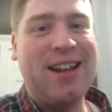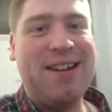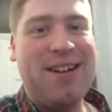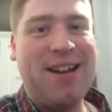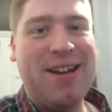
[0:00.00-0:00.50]

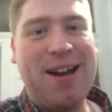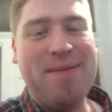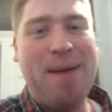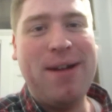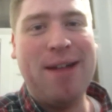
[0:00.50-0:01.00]
And uh,
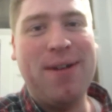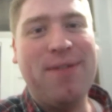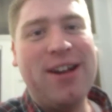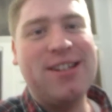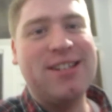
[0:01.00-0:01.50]
I'm happy to have my
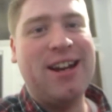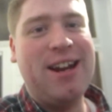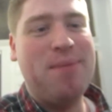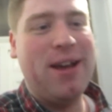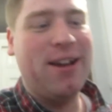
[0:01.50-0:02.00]
face as a
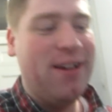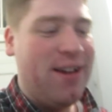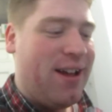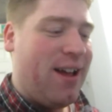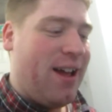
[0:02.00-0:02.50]
guinea pig.
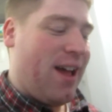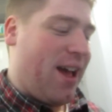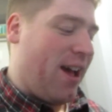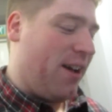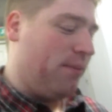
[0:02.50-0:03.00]

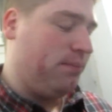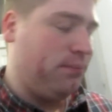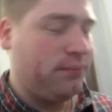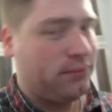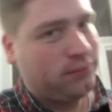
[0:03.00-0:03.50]

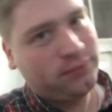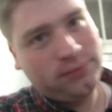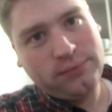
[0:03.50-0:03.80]
Um,